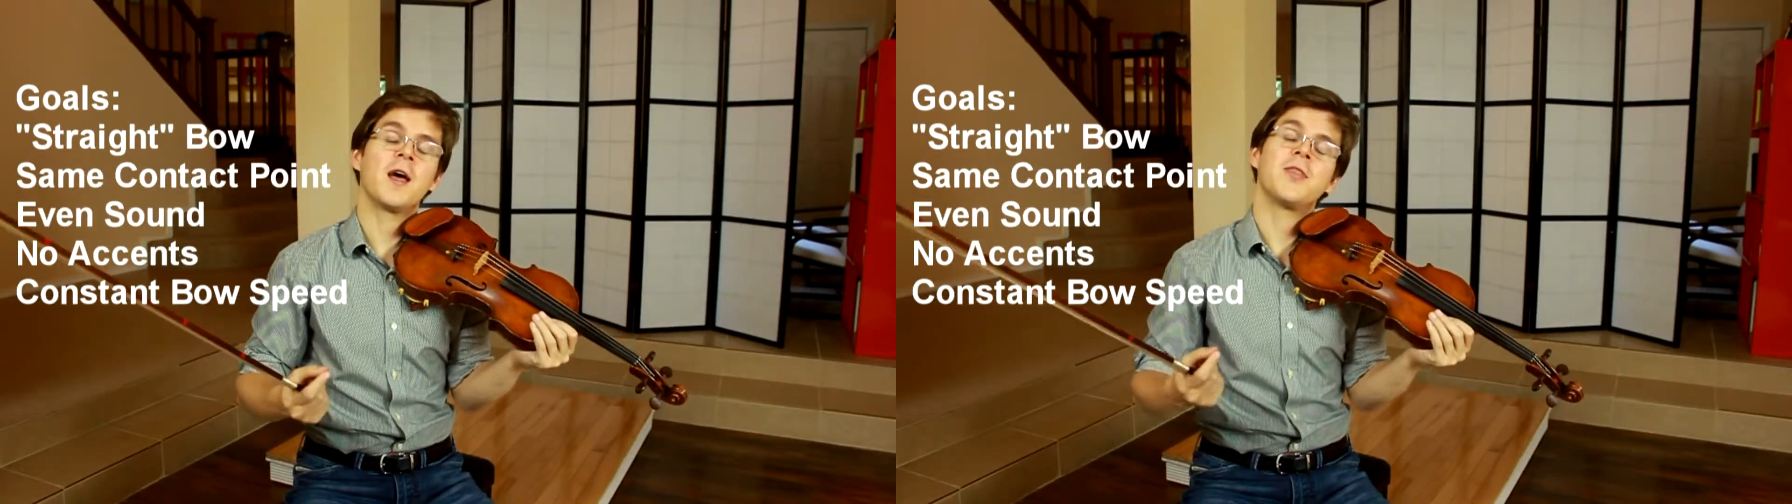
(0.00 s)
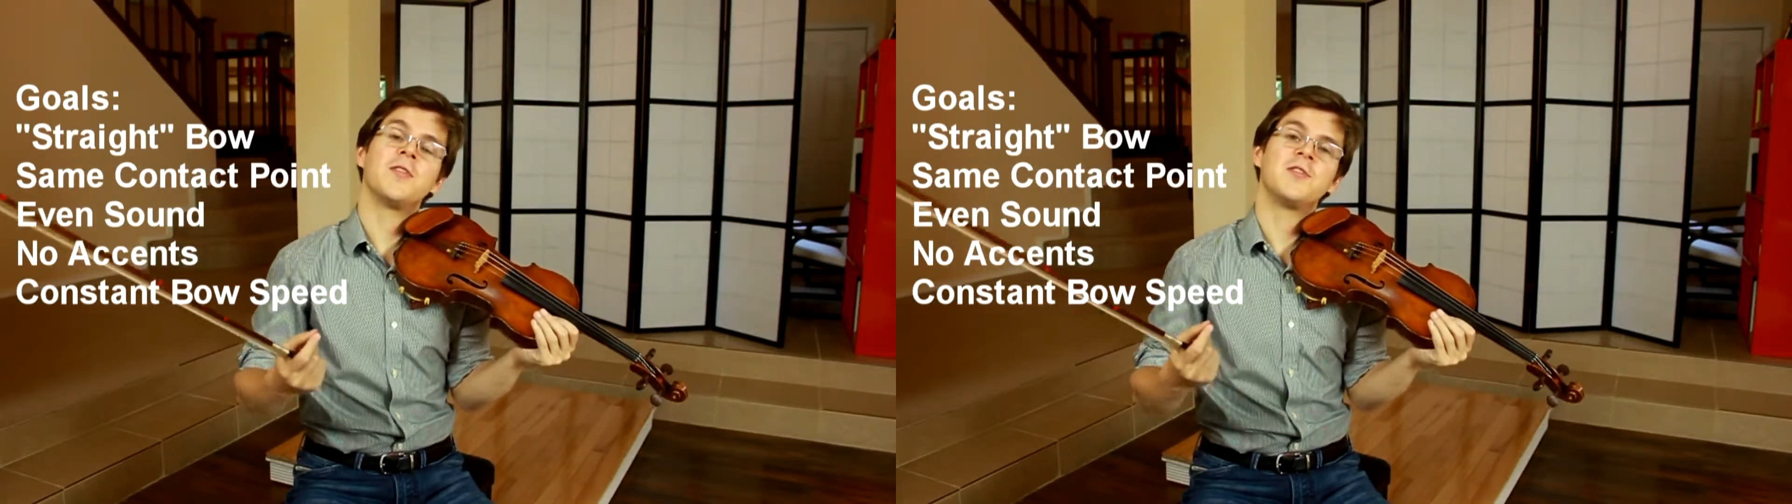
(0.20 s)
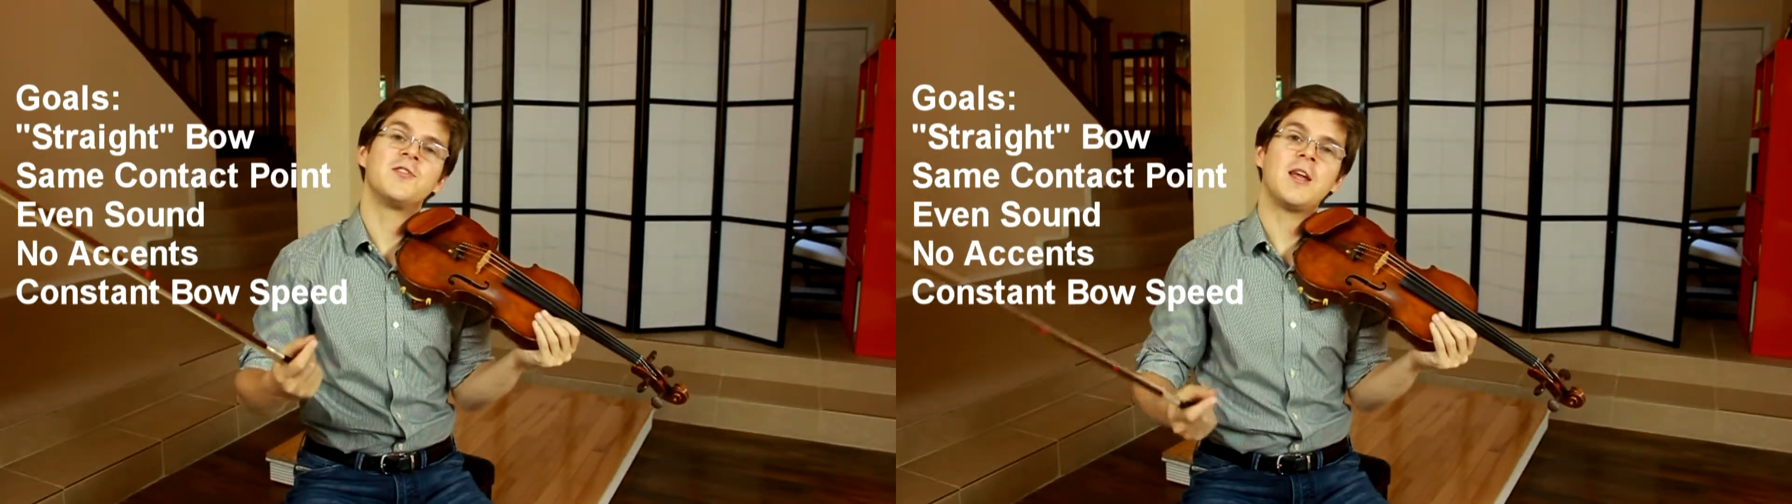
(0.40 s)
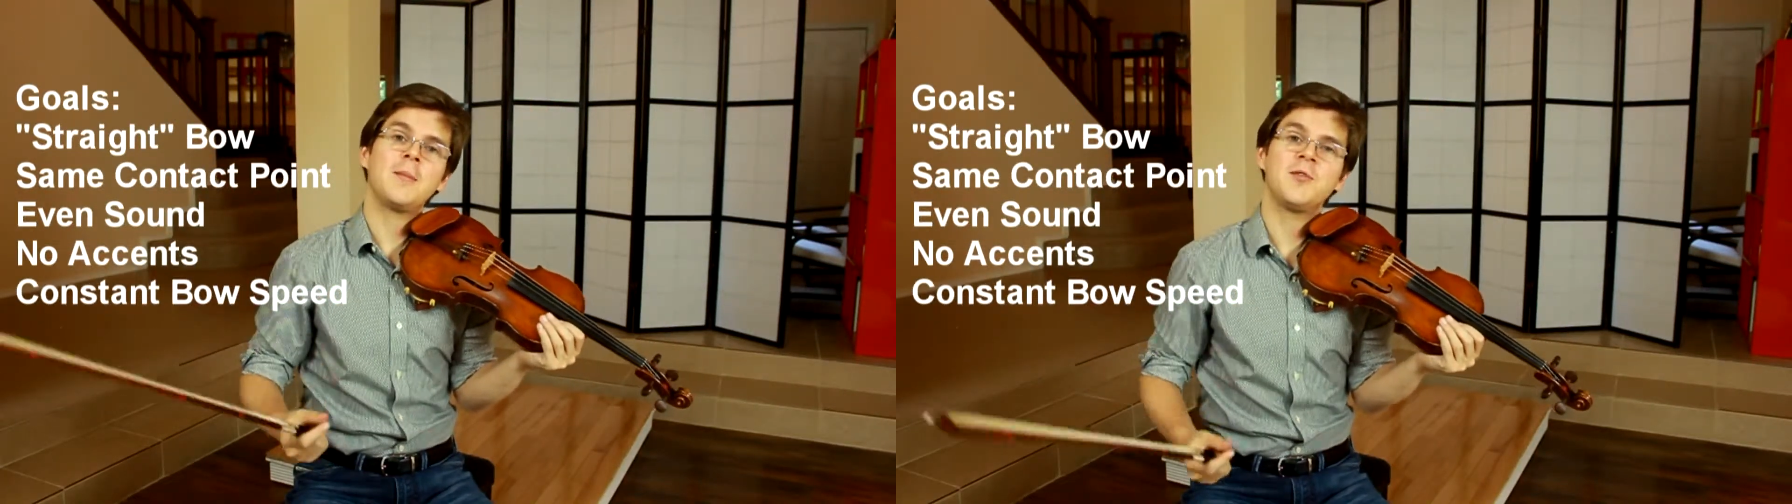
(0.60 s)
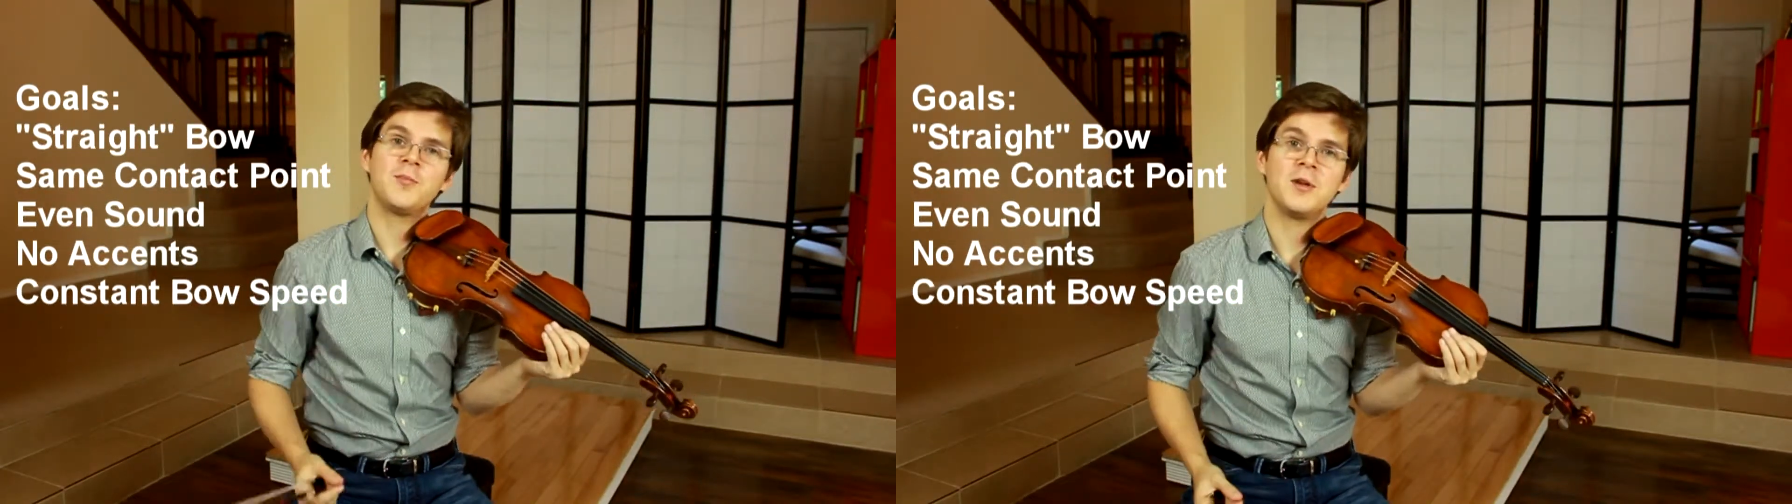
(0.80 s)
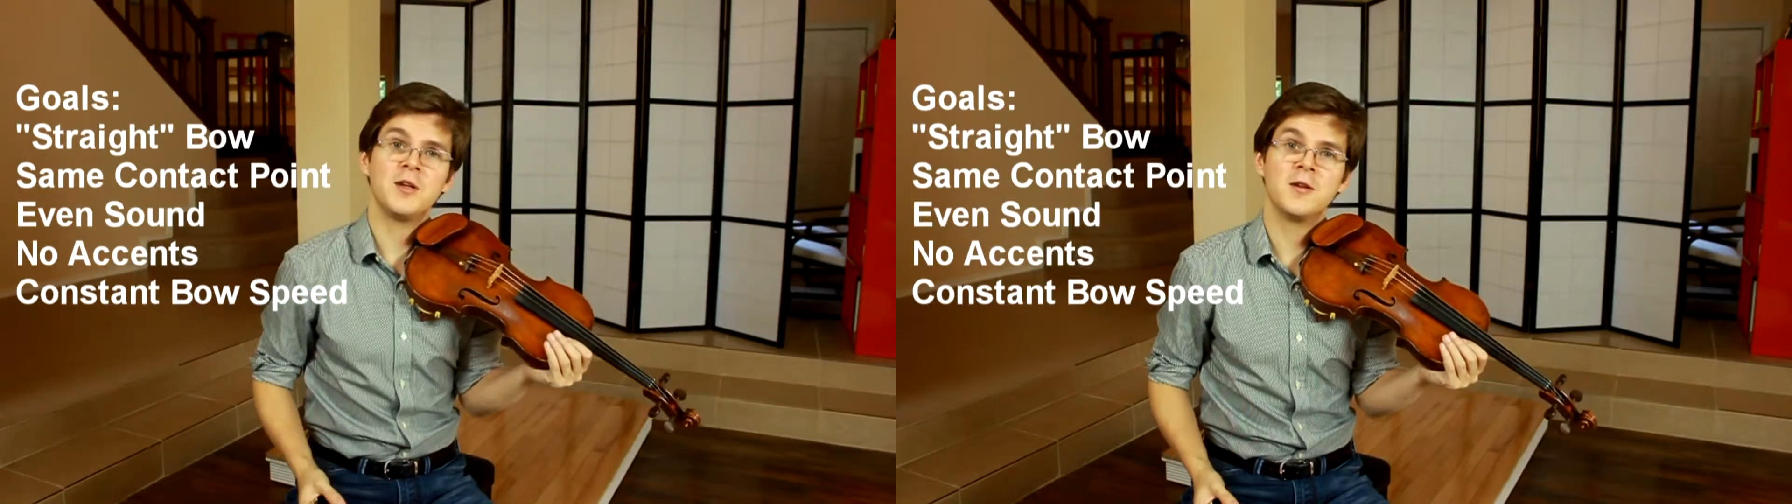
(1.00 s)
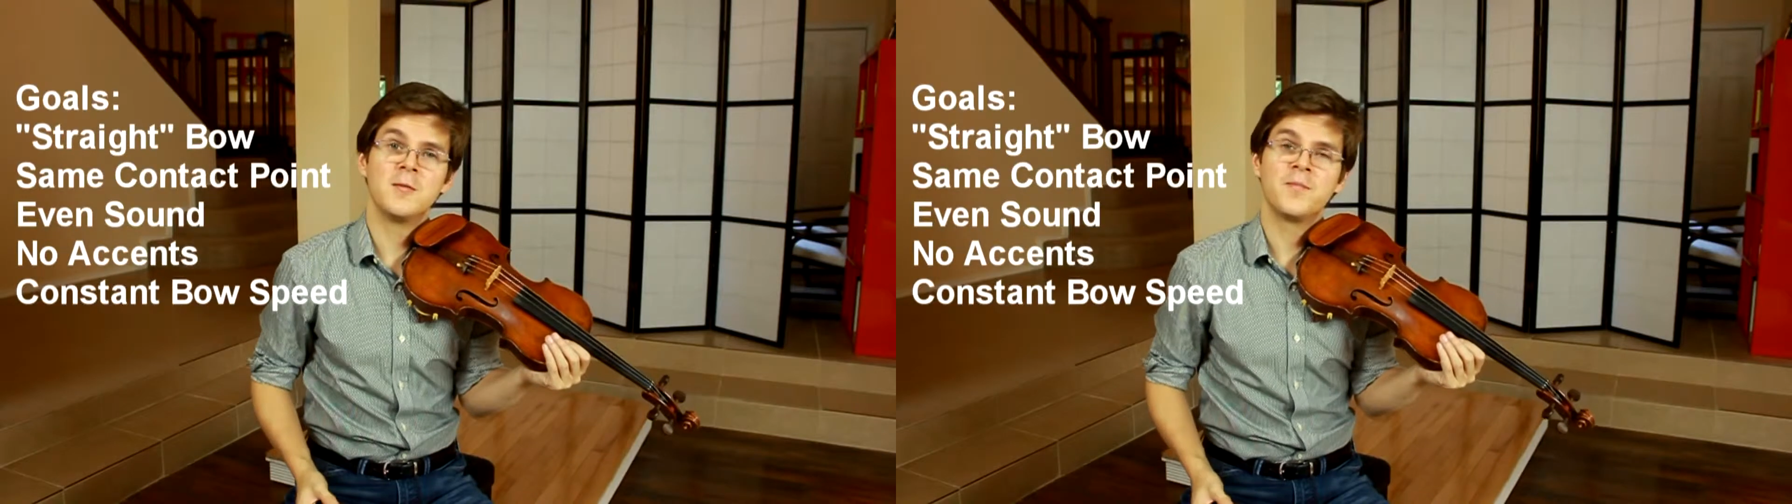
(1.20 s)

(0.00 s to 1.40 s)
at the same speed